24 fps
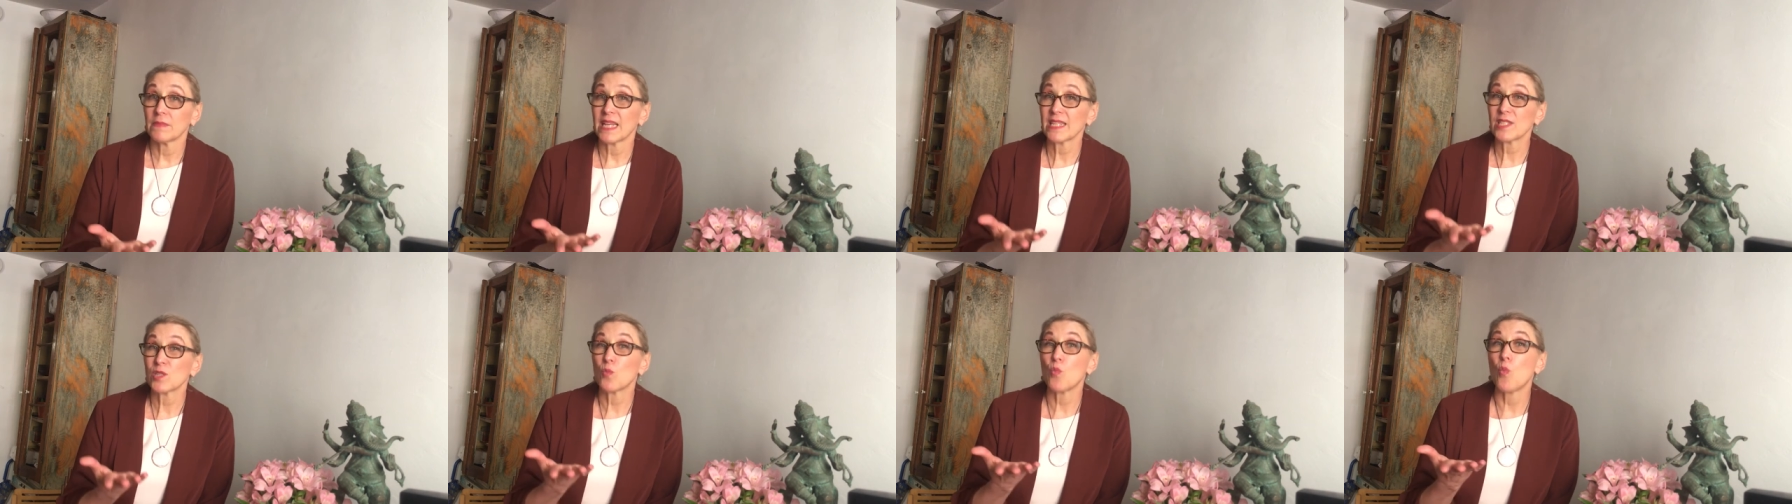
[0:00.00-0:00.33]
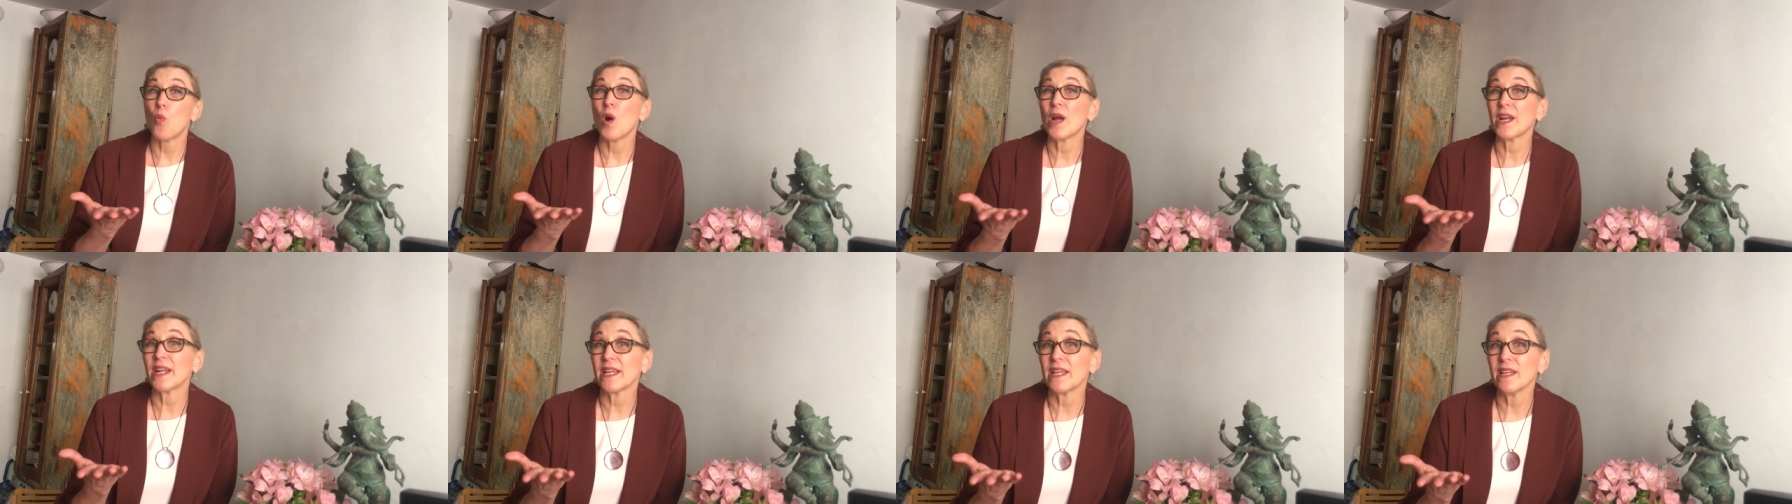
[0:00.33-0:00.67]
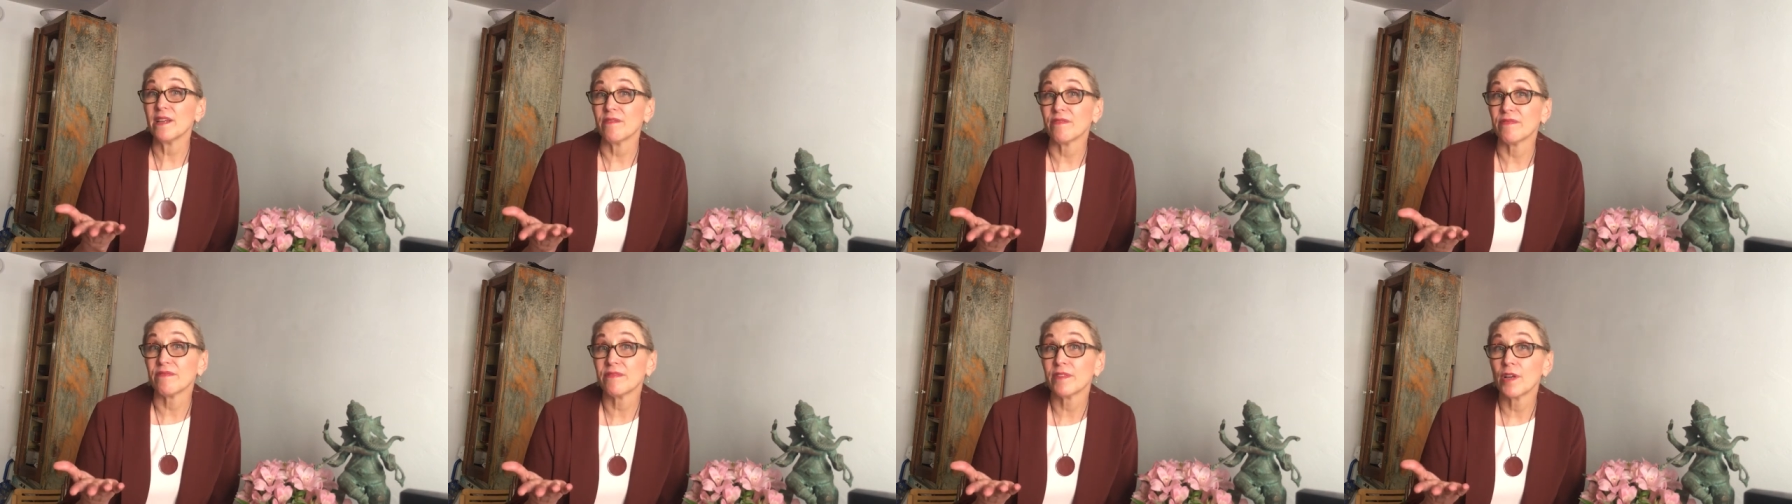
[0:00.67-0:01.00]
Ask, what
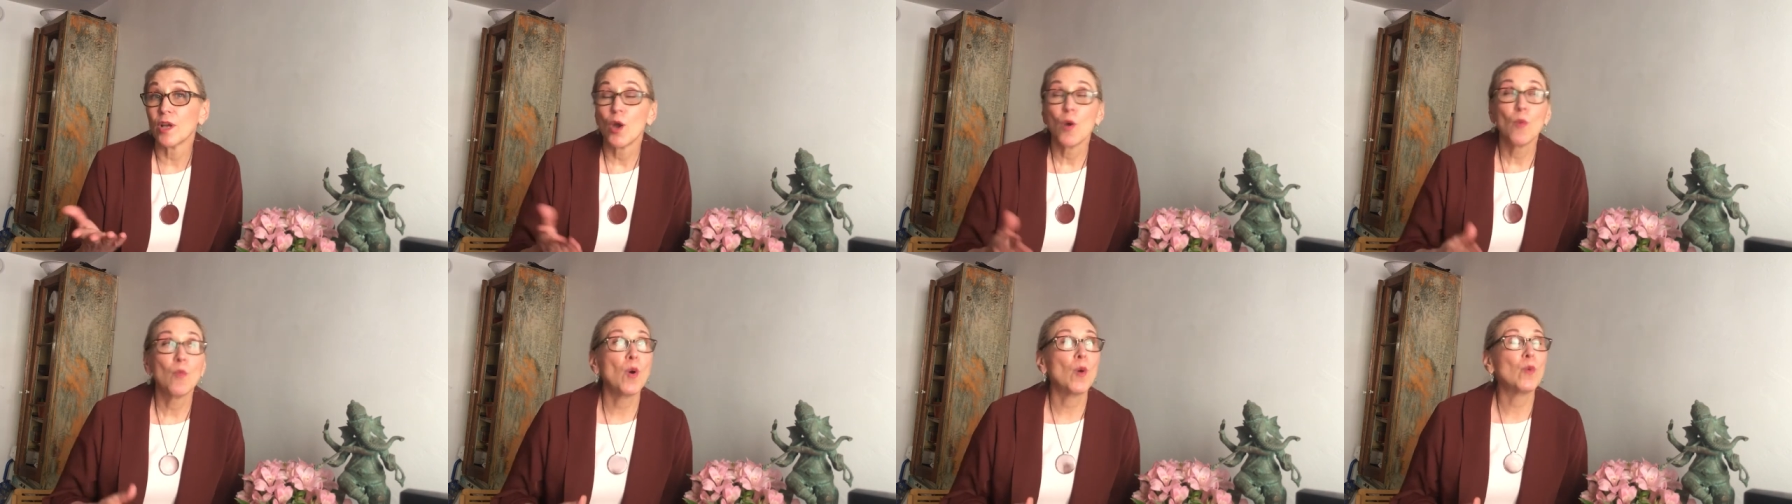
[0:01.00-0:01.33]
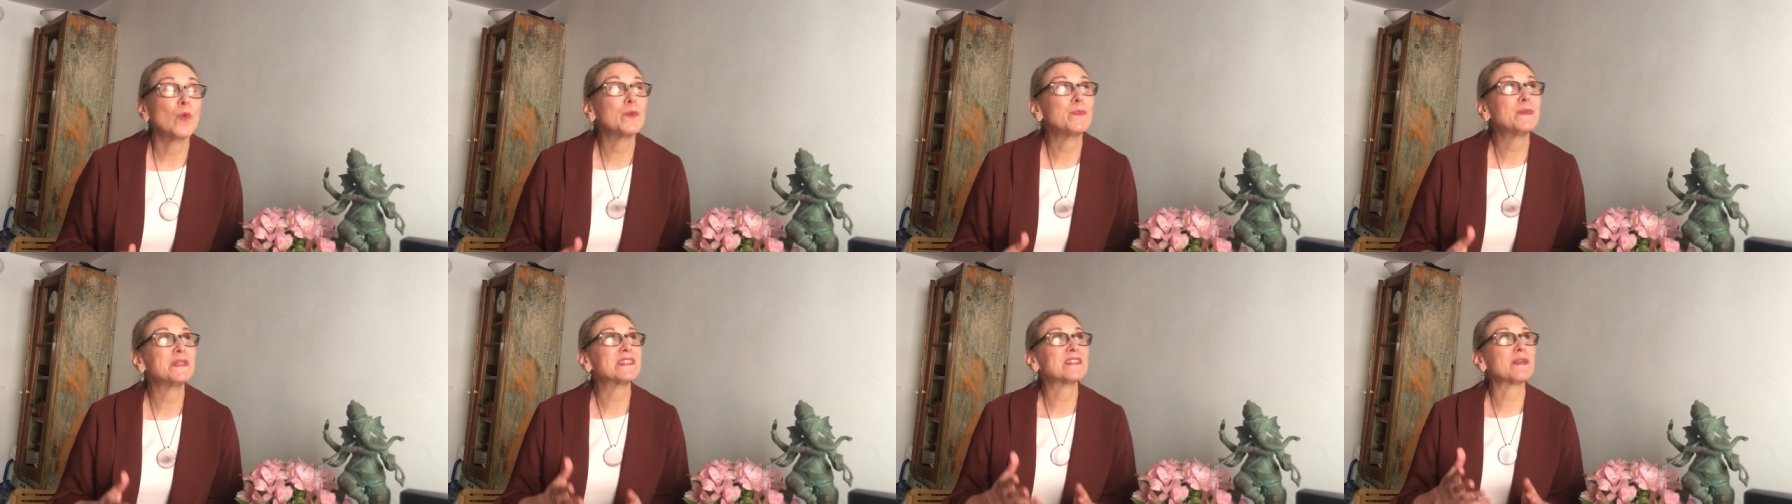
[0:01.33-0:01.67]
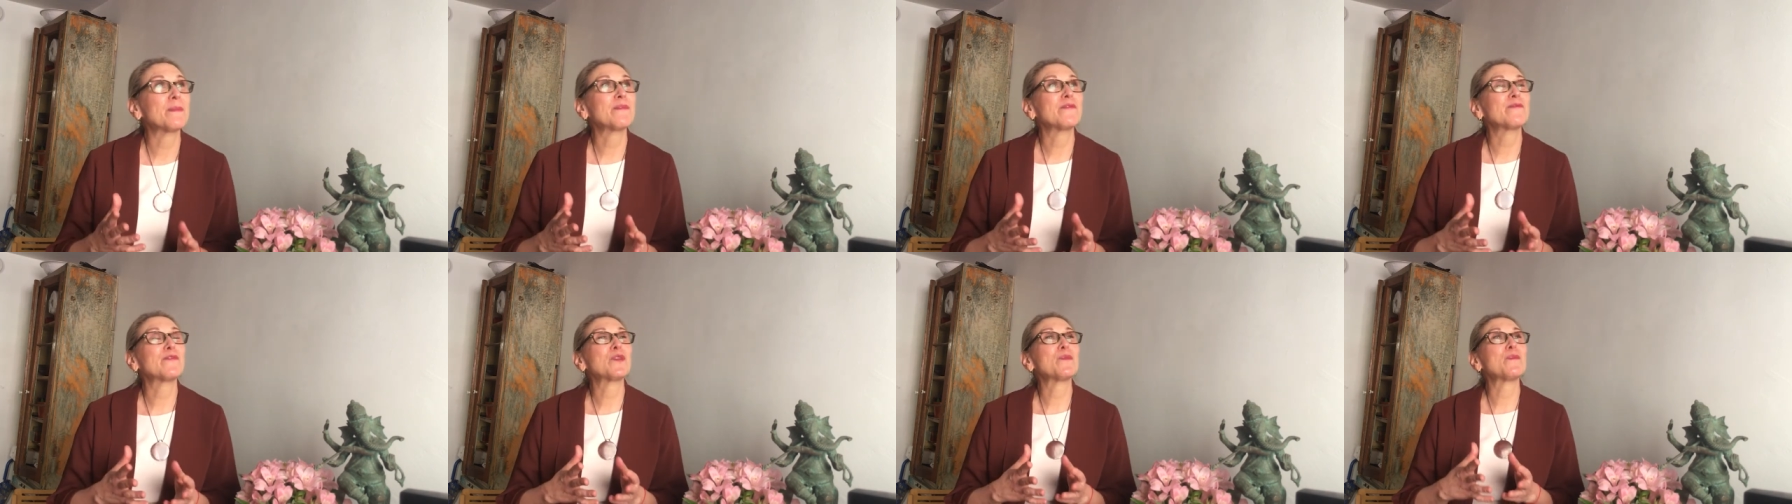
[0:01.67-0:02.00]
if? What would be
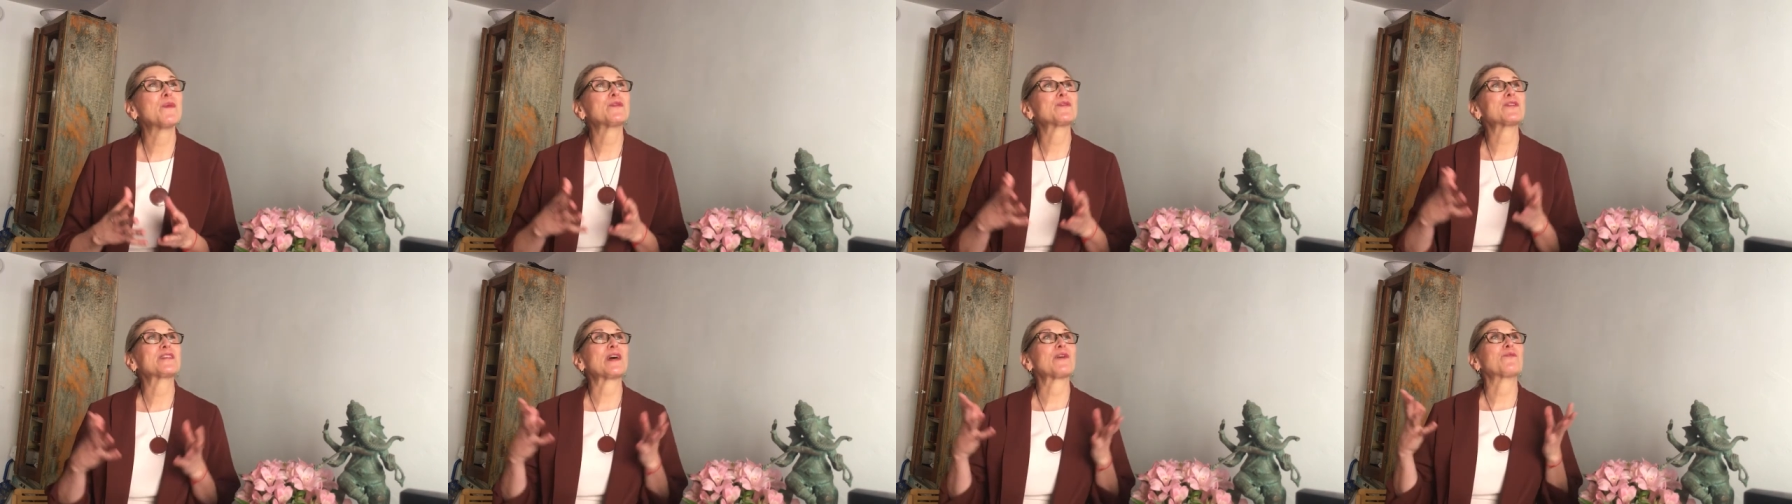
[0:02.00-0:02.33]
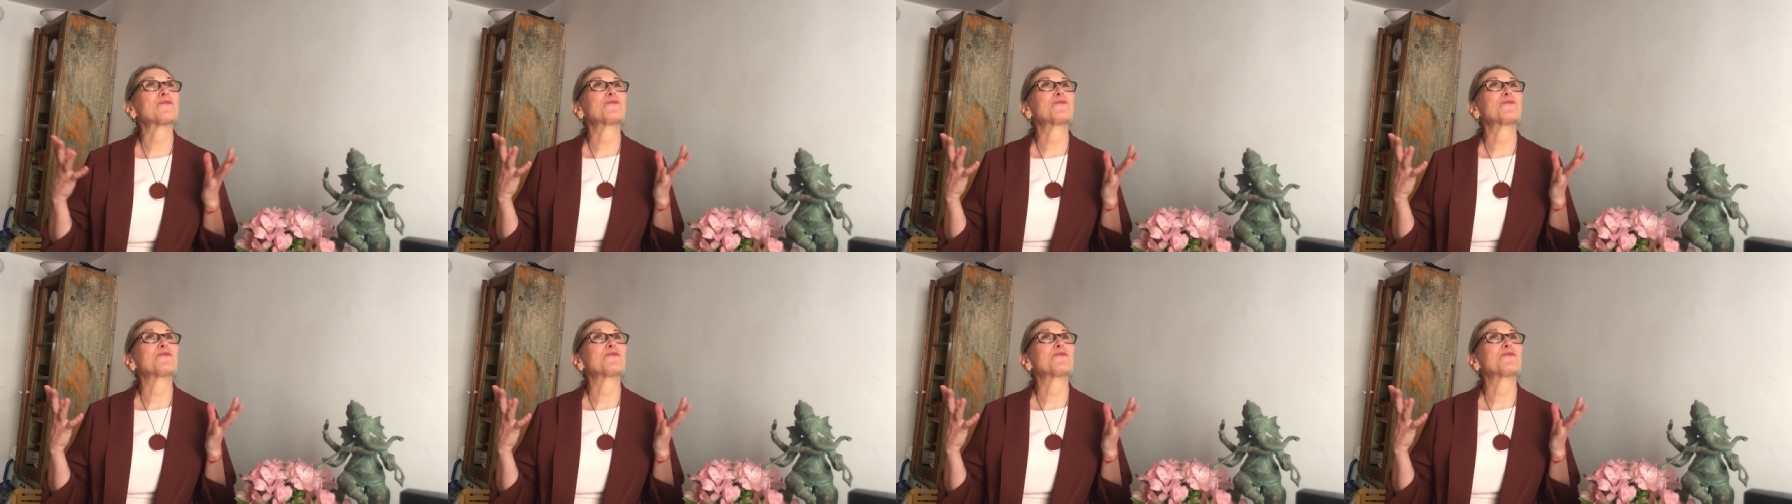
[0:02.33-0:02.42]
some of the most